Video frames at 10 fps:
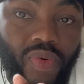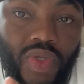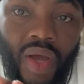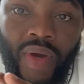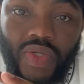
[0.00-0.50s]

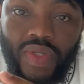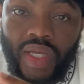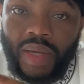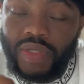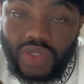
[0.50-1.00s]
So I want you to
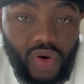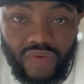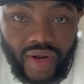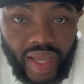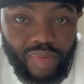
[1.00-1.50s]
think I'm just
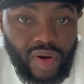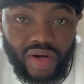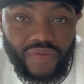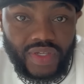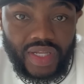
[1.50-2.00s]
overhyping
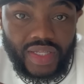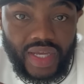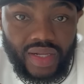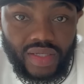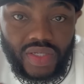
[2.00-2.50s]
artificial
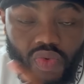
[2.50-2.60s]
intelligence.